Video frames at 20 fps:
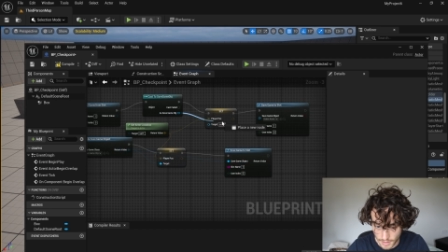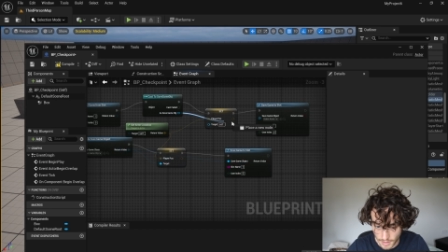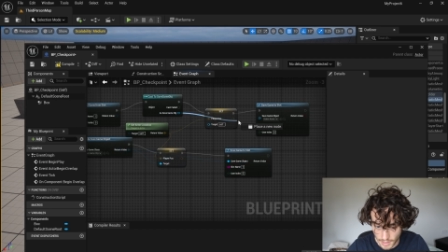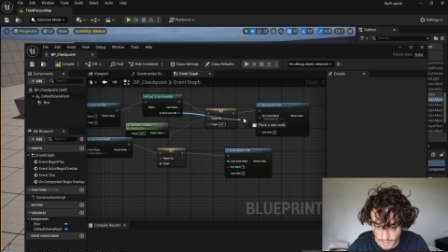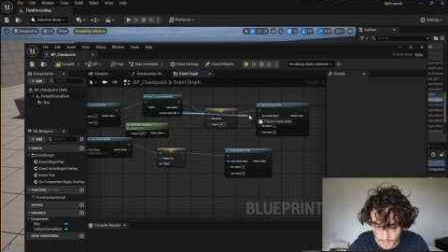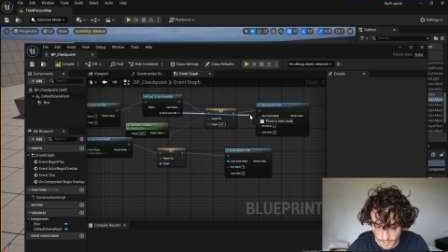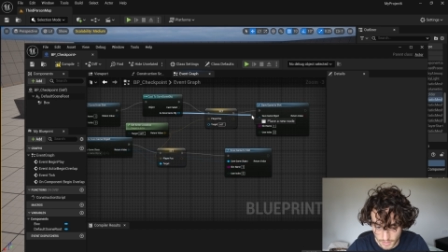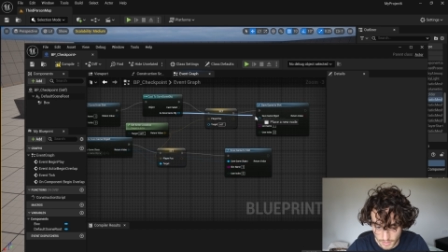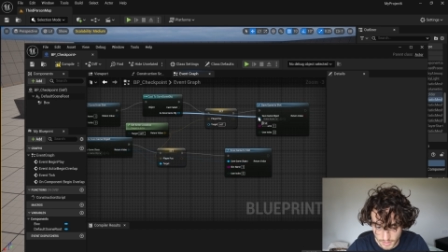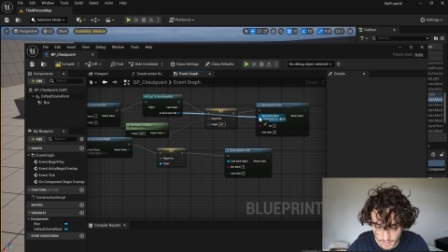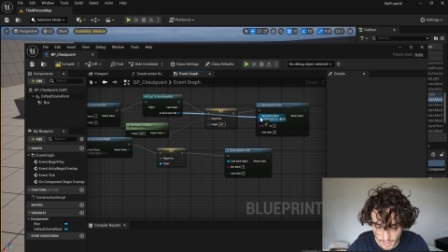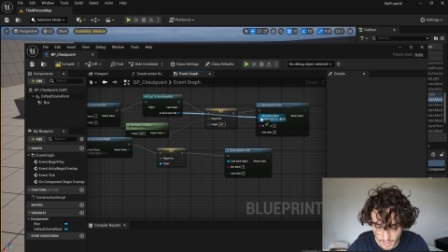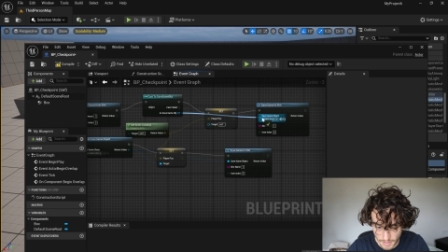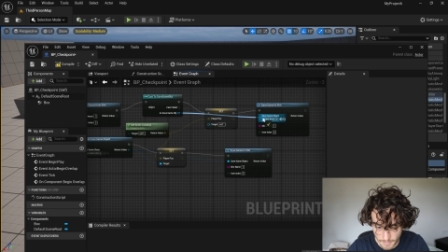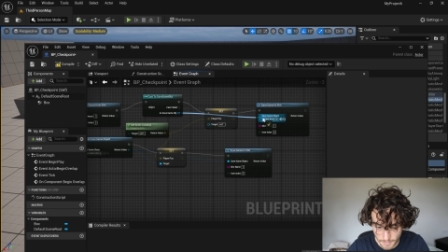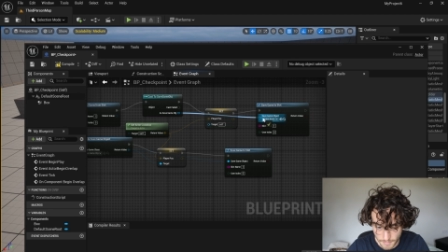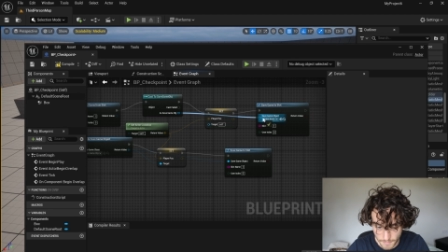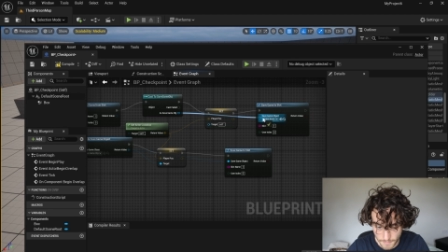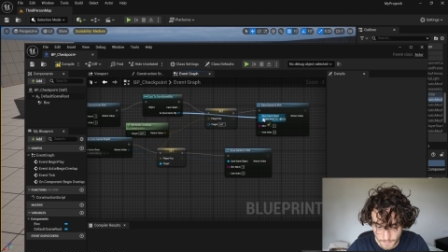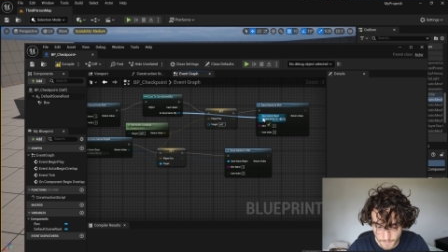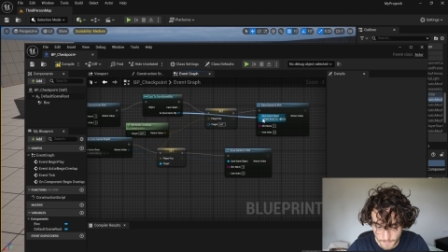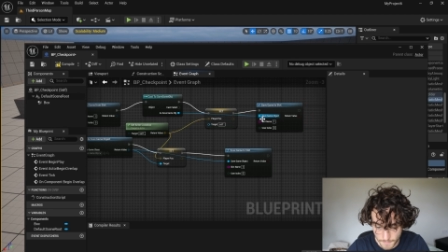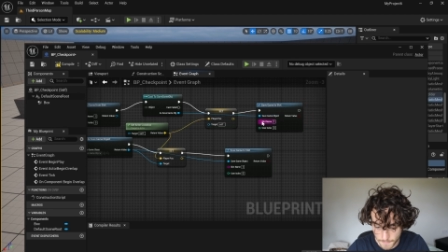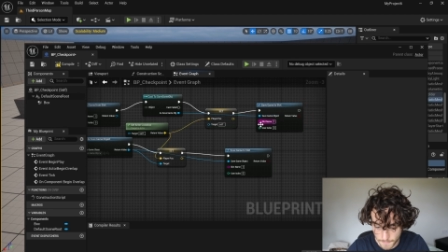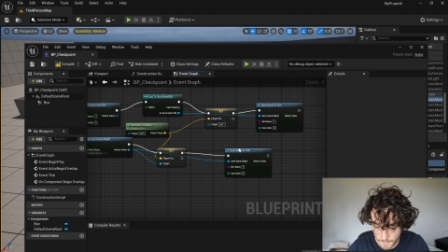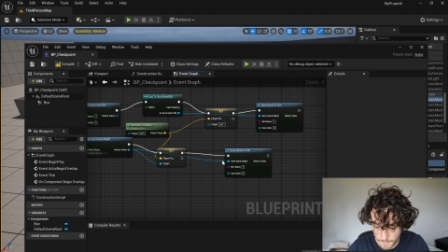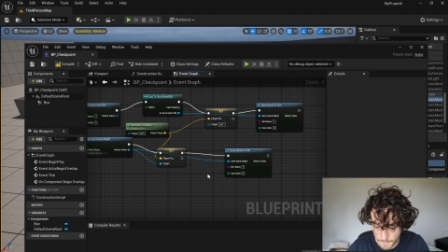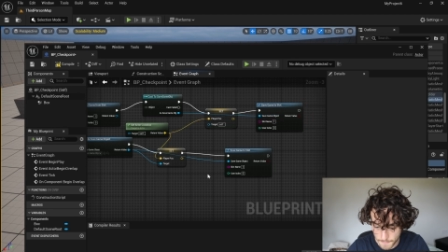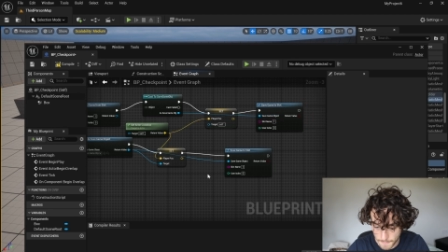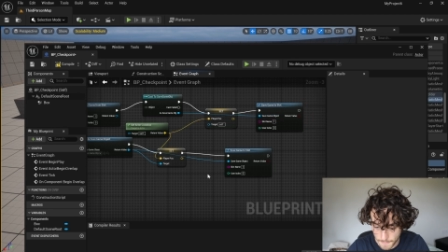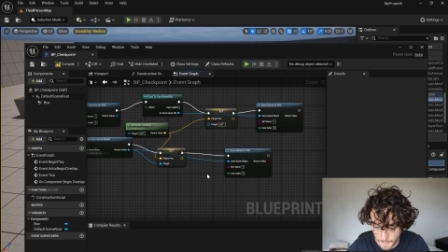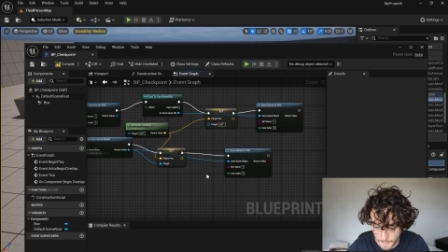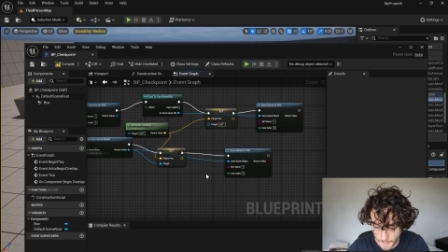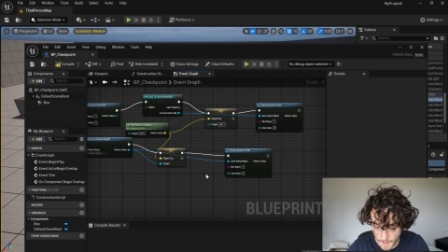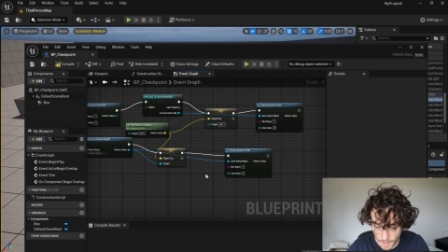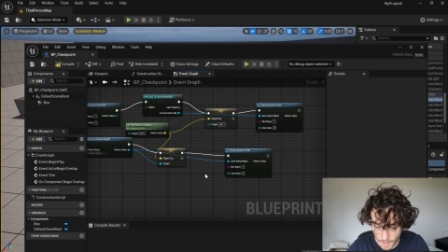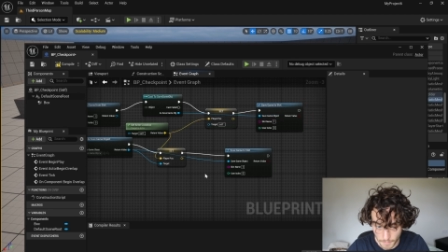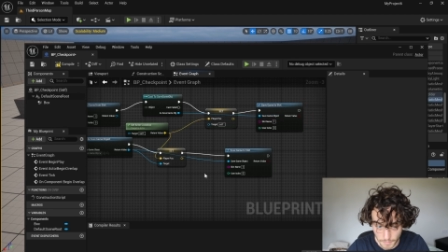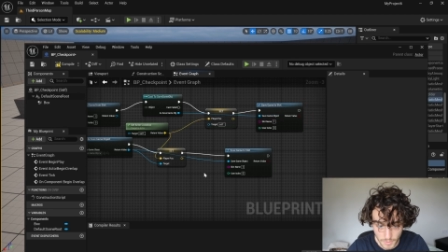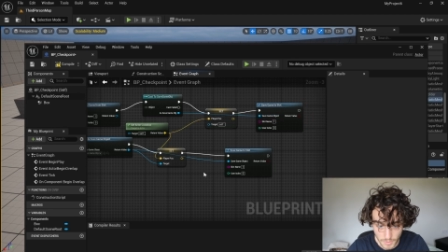and the same
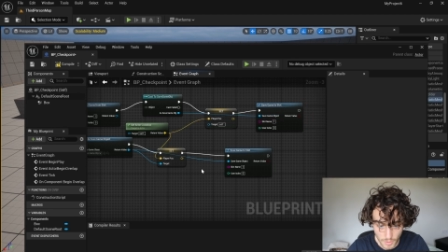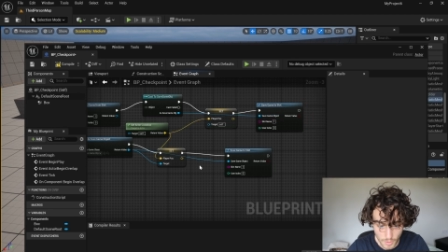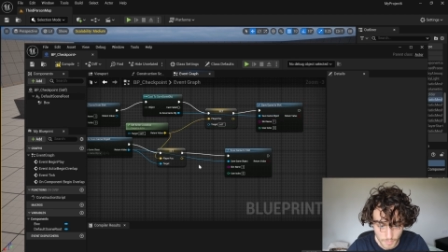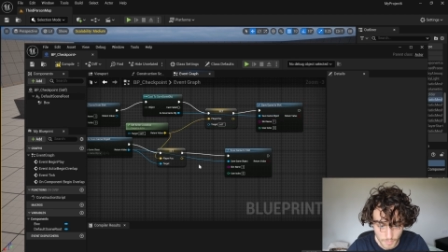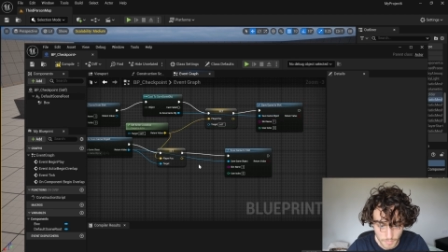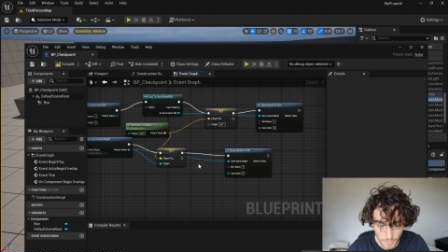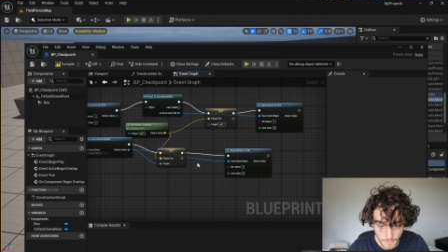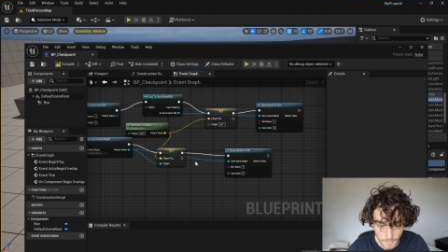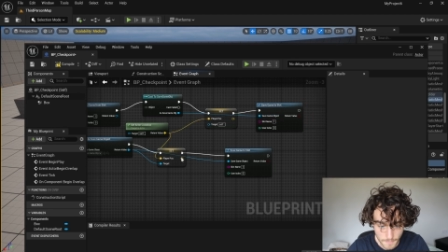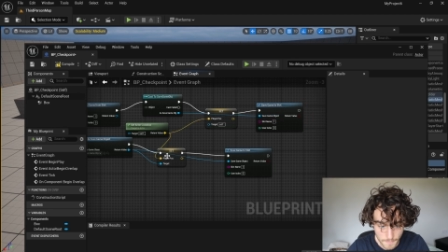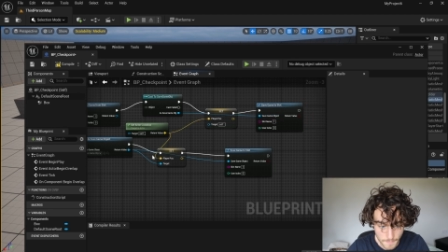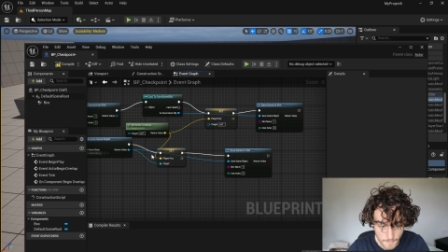up top.